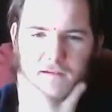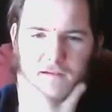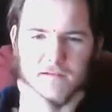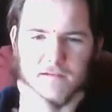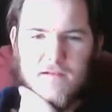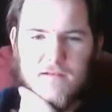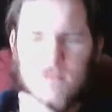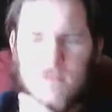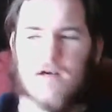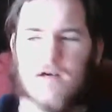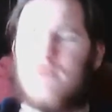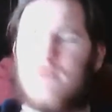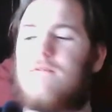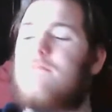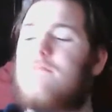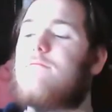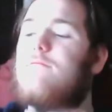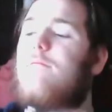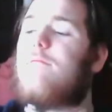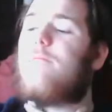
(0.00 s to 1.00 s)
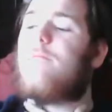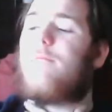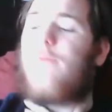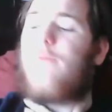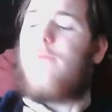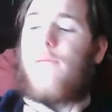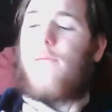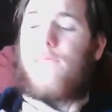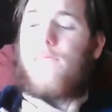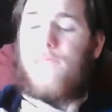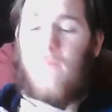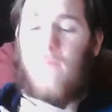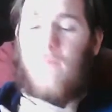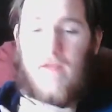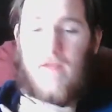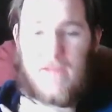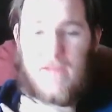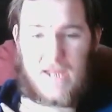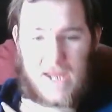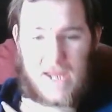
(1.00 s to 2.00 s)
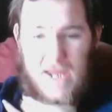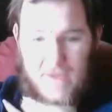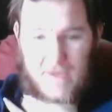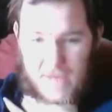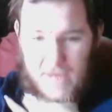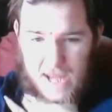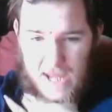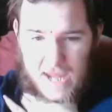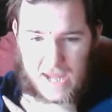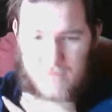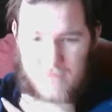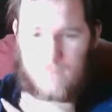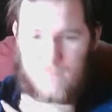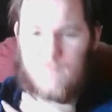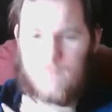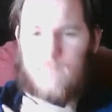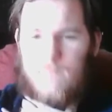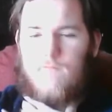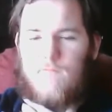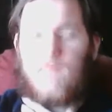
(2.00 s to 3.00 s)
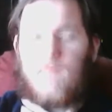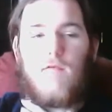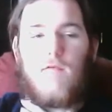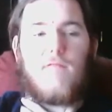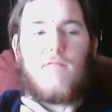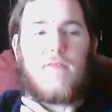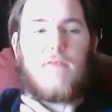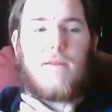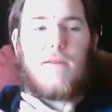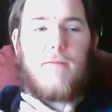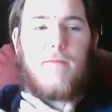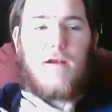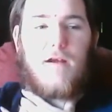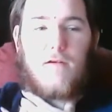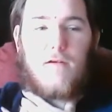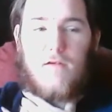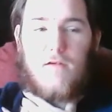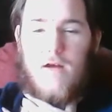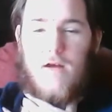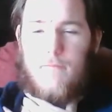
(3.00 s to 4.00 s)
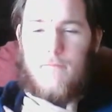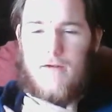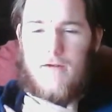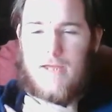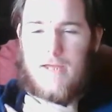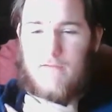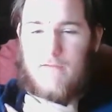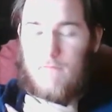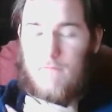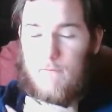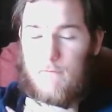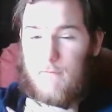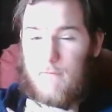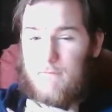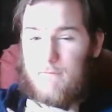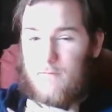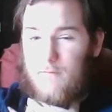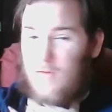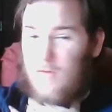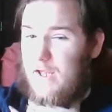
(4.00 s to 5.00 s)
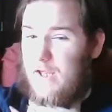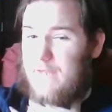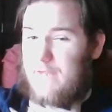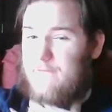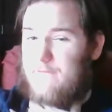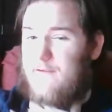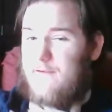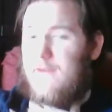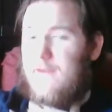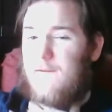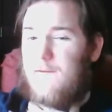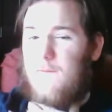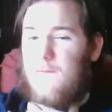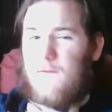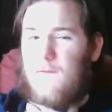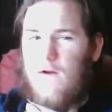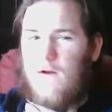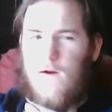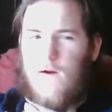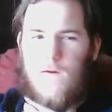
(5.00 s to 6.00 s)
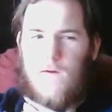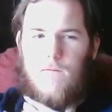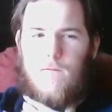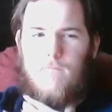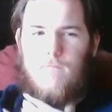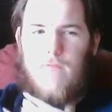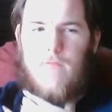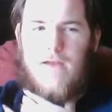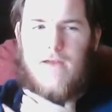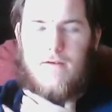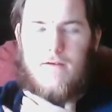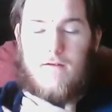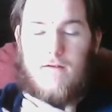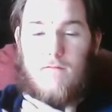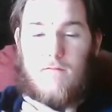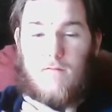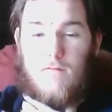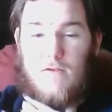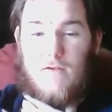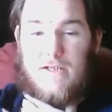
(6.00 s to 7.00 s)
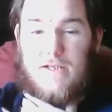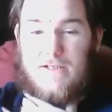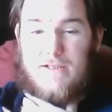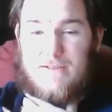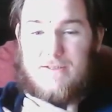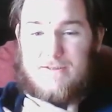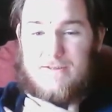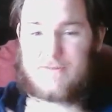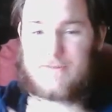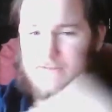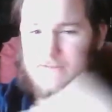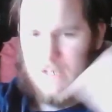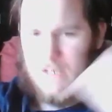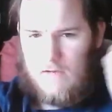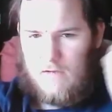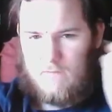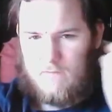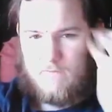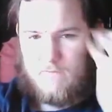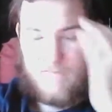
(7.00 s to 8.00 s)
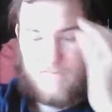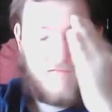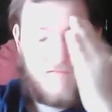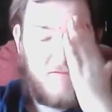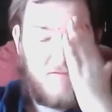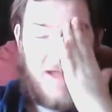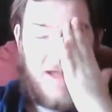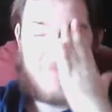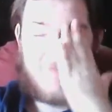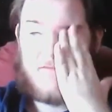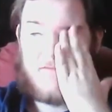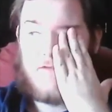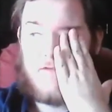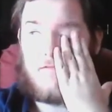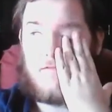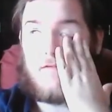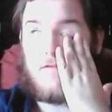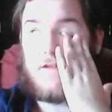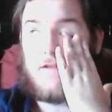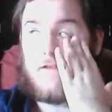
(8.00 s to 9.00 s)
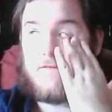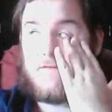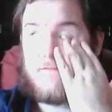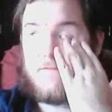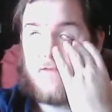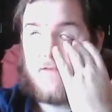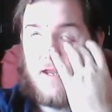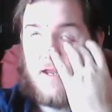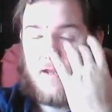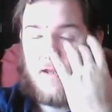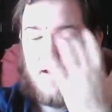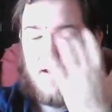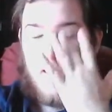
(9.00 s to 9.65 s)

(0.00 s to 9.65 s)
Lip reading: you know? But, like, in the end, the one thing the pack aren't caught by anyone but Blythe, so they never really, you know, that's never really a mistake.